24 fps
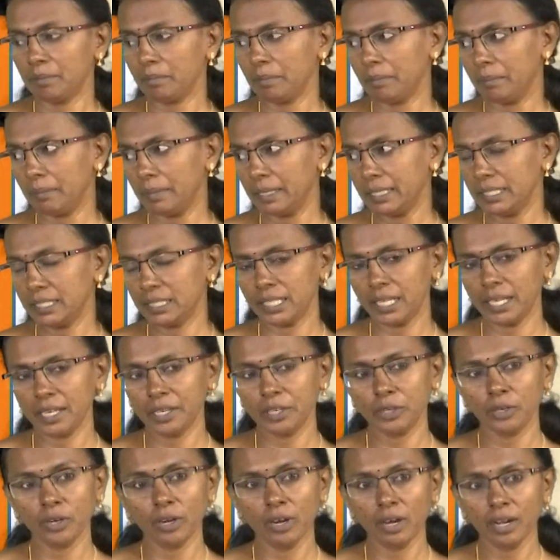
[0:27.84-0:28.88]
Please
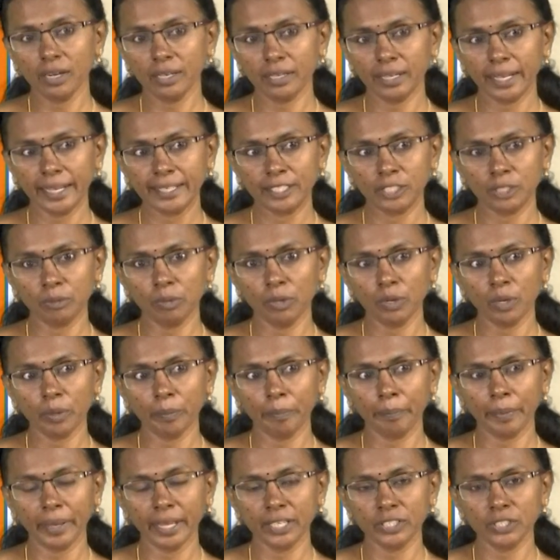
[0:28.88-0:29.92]
take your
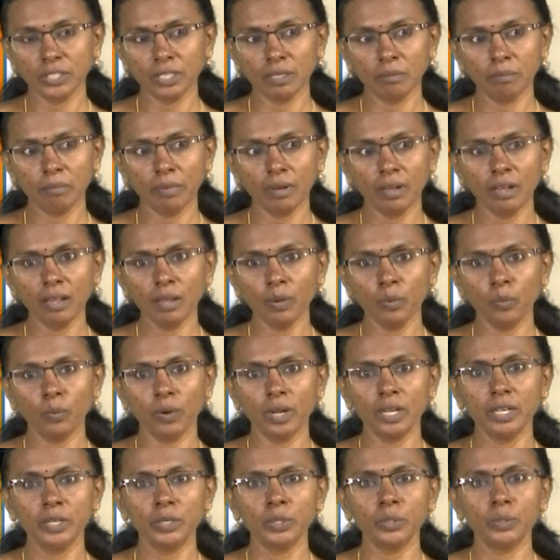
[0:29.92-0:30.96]
textbook page number
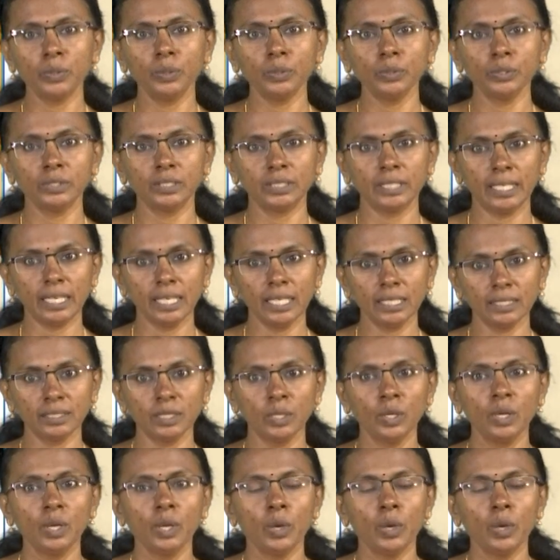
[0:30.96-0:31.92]
1 to 6.